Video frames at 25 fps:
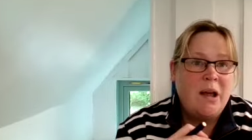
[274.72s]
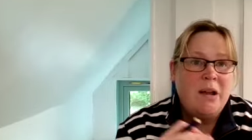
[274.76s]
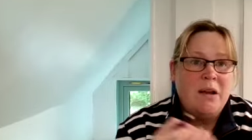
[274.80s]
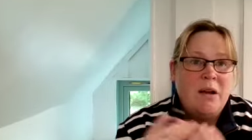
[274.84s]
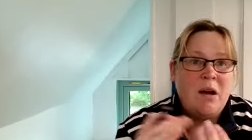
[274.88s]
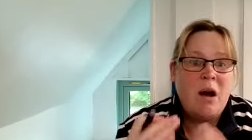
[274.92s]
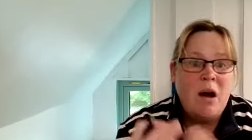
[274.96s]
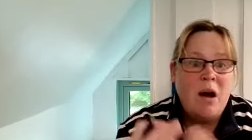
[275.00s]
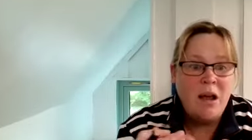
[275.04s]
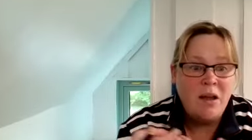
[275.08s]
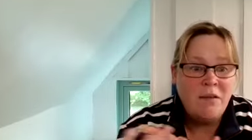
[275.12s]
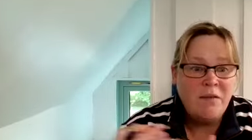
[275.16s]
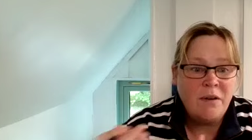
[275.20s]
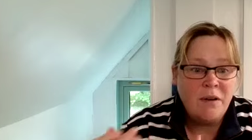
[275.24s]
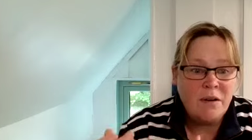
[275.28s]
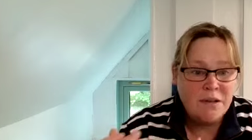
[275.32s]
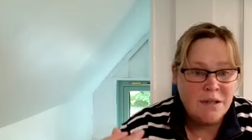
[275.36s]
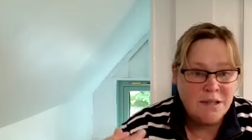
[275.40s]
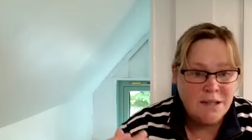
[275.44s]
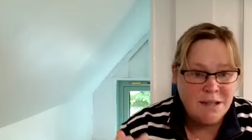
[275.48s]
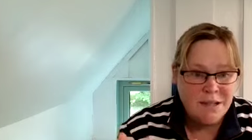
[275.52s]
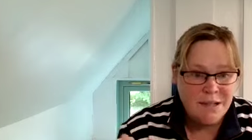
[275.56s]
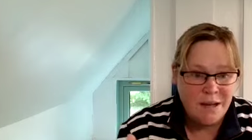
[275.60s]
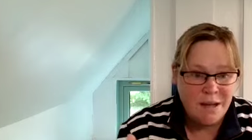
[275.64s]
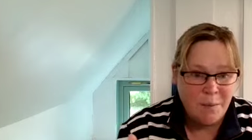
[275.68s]
I've
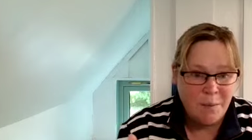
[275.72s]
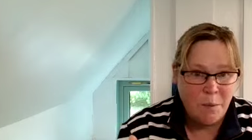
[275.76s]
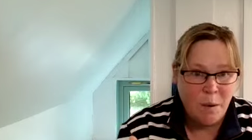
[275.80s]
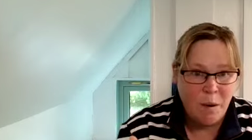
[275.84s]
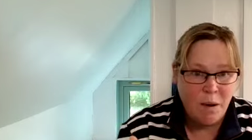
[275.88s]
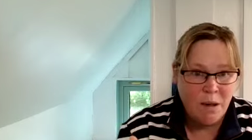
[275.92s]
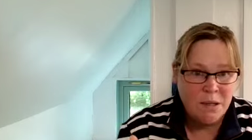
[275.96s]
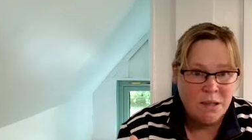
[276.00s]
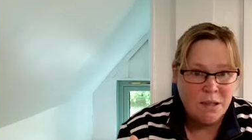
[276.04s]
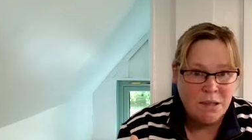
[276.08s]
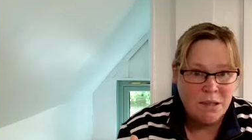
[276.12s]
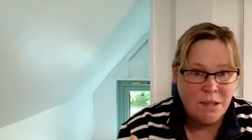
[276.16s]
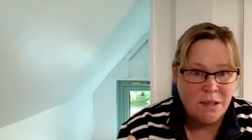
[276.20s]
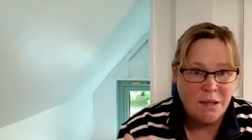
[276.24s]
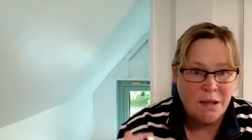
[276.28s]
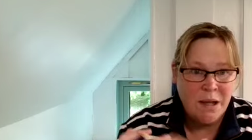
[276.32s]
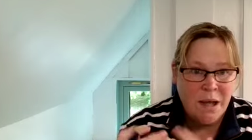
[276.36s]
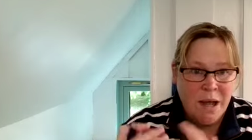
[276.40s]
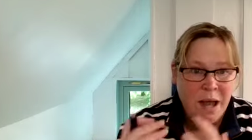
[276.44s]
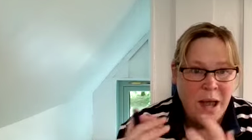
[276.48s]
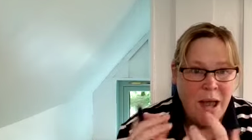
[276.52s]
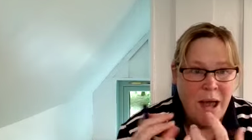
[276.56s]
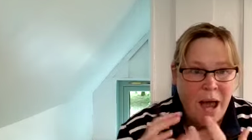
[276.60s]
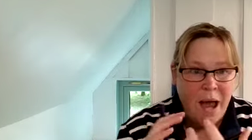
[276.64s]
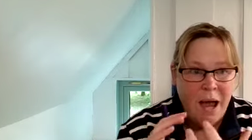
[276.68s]
asked the same question,
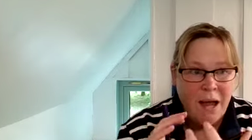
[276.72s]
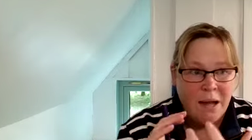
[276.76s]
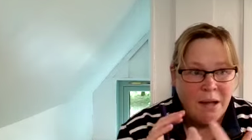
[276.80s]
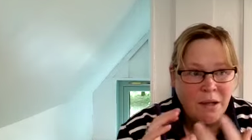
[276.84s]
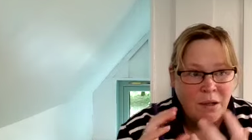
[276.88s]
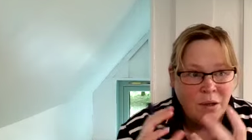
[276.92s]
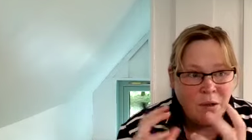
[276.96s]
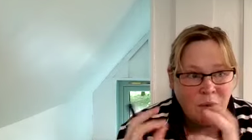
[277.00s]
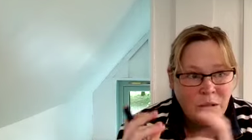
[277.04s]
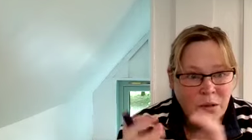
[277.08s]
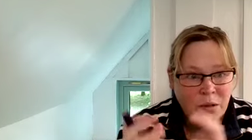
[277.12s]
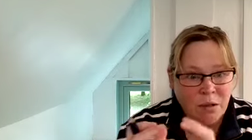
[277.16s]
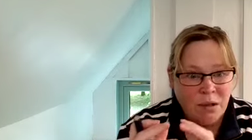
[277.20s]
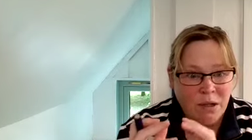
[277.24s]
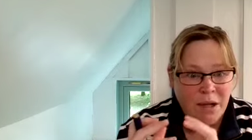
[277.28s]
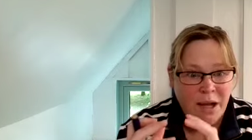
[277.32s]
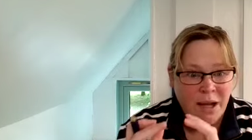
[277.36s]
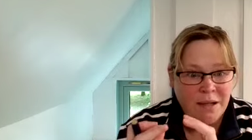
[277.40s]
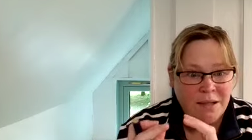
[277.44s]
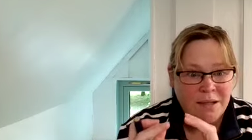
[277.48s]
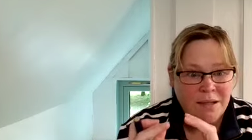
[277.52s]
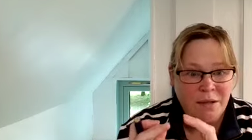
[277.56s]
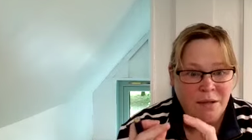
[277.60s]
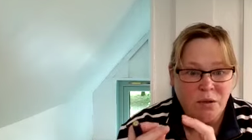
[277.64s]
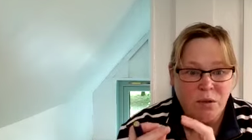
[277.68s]
and it
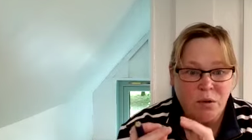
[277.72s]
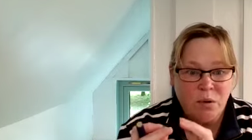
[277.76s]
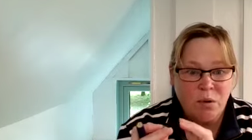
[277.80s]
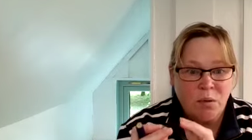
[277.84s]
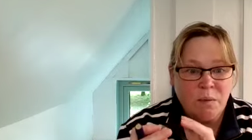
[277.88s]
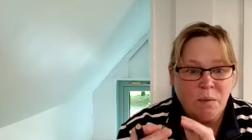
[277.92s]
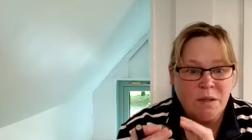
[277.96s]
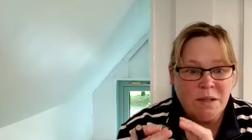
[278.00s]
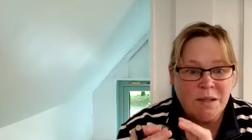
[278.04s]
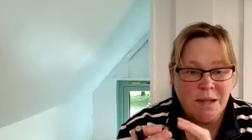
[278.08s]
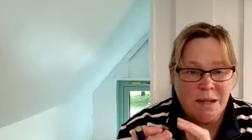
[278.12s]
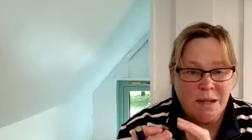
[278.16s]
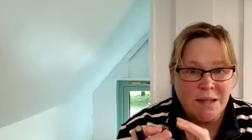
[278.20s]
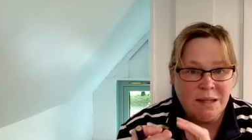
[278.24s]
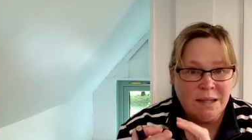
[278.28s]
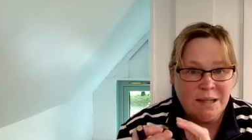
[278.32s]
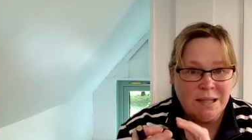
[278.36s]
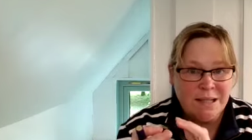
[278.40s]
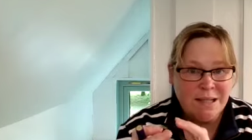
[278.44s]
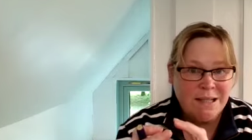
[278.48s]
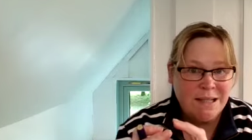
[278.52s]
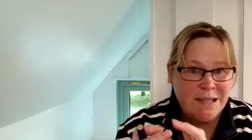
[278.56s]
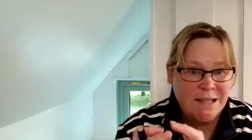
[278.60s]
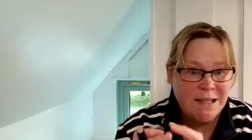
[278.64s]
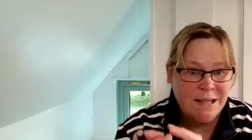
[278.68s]
creates enormous
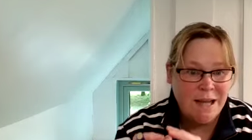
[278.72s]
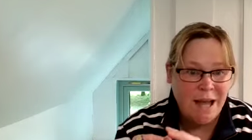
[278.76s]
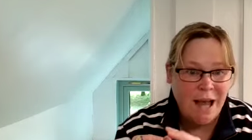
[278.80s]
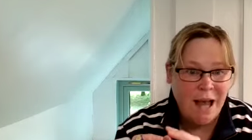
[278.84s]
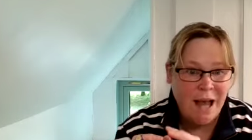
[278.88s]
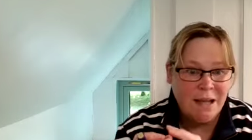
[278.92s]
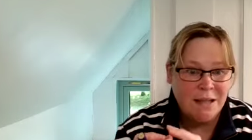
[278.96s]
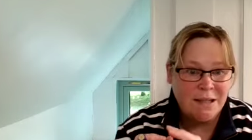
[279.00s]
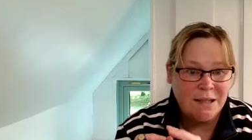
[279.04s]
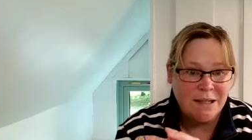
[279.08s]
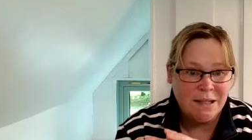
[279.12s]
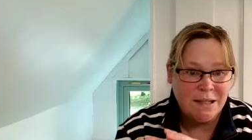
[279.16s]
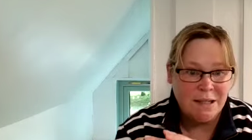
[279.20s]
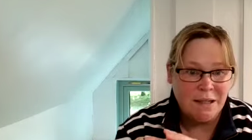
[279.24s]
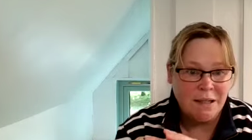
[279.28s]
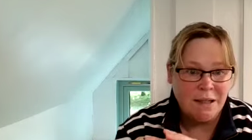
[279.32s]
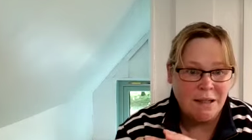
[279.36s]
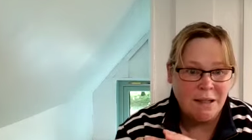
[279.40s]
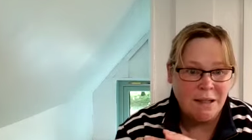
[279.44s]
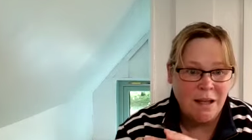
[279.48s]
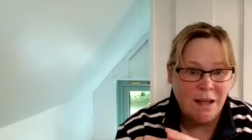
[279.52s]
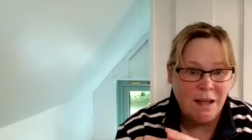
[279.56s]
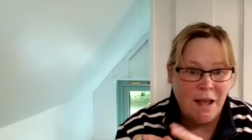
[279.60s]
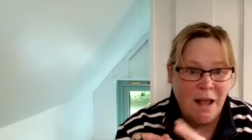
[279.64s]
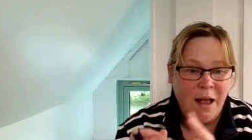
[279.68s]

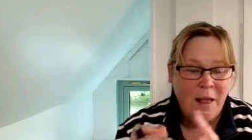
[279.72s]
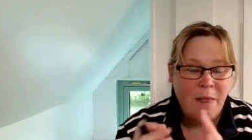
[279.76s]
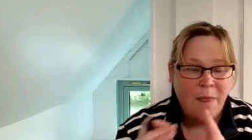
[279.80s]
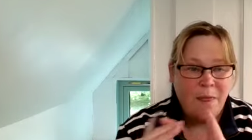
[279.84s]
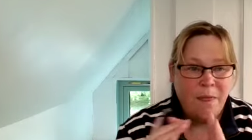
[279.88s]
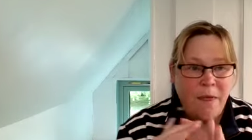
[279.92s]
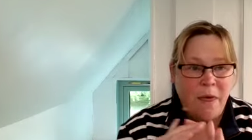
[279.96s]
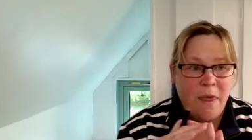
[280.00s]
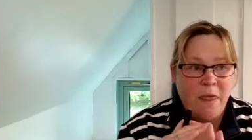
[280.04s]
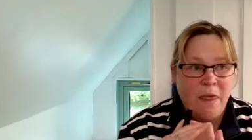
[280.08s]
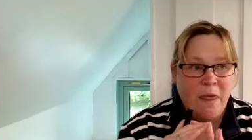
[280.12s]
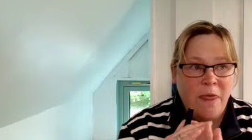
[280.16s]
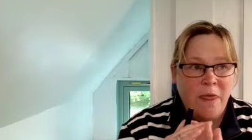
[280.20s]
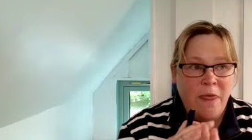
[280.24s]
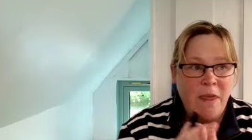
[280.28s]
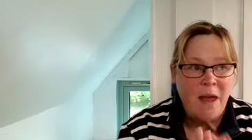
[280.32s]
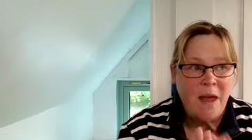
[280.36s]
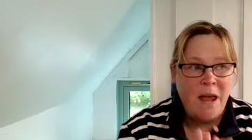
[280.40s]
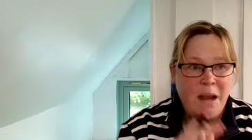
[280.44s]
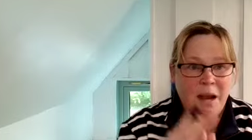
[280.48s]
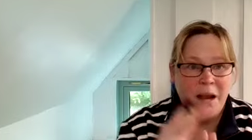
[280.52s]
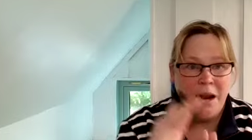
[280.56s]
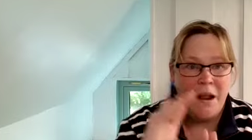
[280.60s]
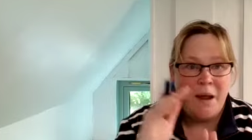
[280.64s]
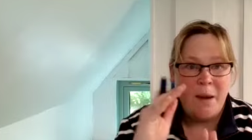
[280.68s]
understanding that
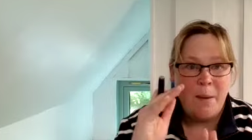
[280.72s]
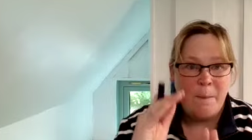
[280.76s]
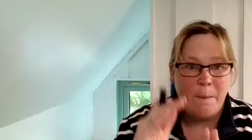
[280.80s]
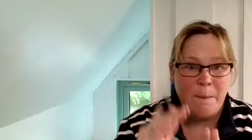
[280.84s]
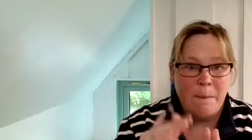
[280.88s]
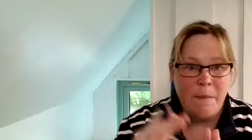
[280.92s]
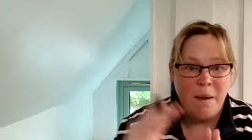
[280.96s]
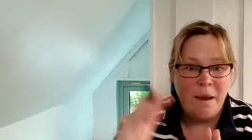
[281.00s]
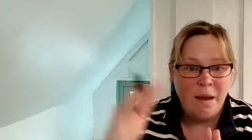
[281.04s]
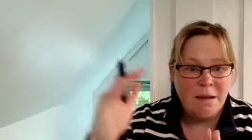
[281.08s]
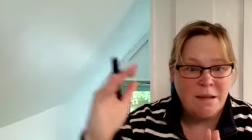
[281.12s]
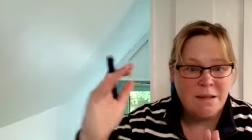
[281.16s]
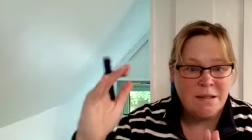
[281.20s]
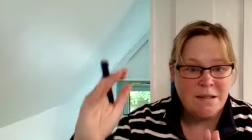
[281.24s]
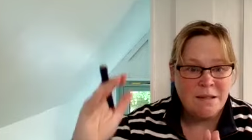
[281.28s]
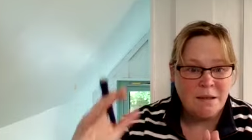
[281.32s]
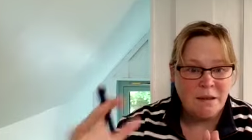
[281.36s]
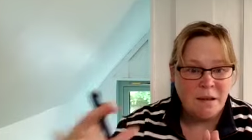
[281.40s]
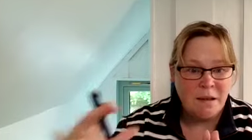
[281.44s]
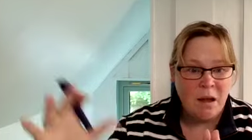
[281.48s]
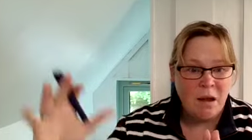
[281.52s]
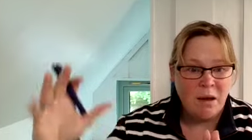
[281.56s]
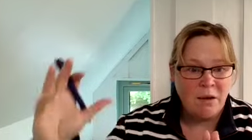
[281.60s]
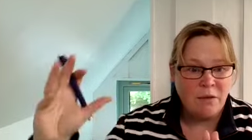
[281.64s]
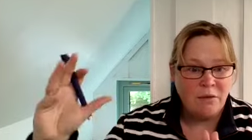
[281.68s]
then makes
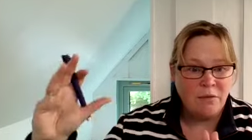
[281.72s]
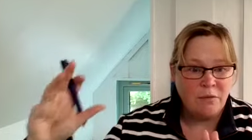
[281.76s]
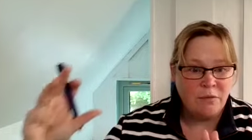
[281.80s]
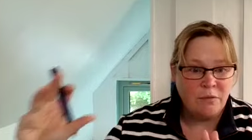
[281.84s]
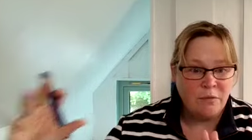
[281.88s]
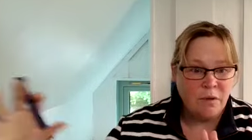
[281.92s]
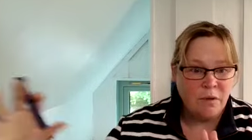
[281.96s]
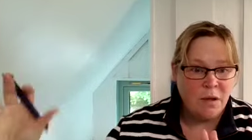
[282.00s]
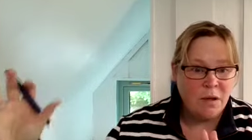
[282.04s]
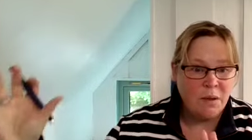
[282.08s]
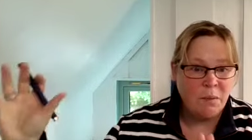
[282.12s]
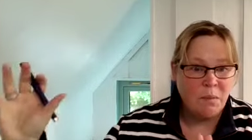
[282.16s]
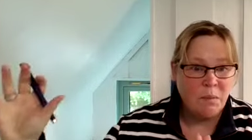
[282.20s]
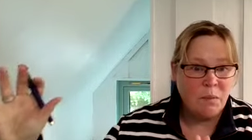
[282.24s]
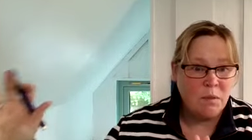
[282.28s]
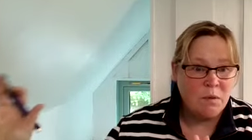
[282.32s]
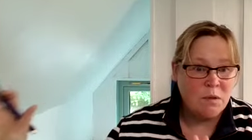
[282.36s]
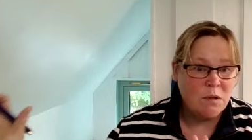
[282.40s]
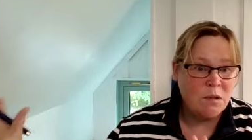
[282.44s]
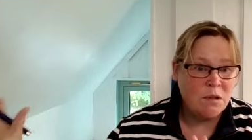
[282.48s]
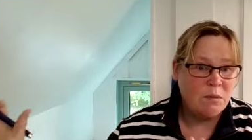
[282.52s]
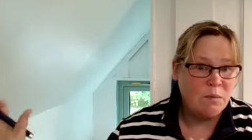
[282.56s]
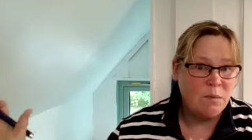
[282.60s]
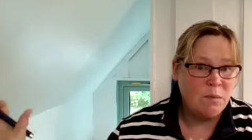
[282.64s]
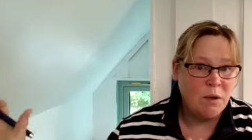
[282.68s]
life run more
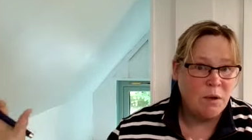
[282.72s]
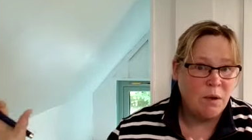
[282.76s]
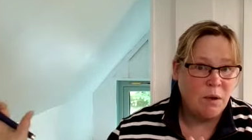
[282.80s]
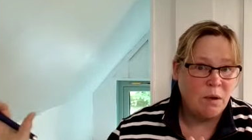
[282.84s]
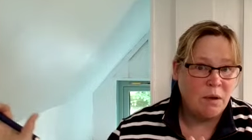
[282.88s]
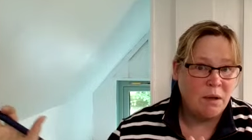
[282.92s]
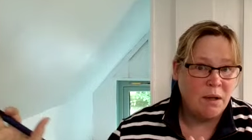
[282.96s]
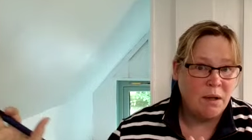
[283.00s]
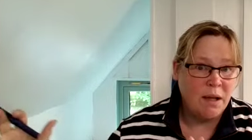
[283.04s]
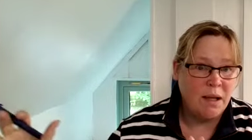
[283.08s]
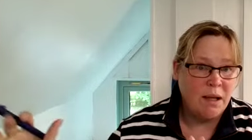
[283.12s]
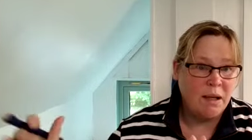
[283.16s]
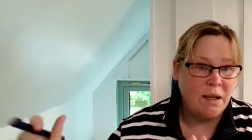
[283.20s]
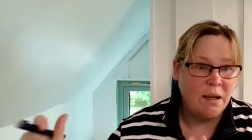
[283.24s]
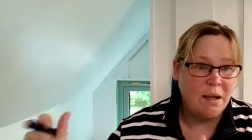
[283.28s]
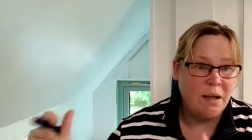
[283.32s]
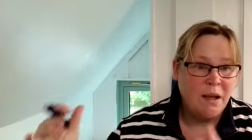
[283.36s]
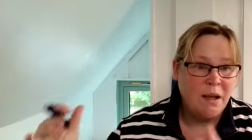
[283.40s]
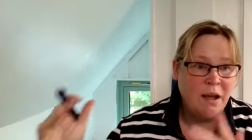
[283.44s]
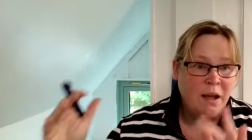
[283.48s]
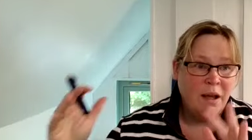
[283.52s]
smoothly.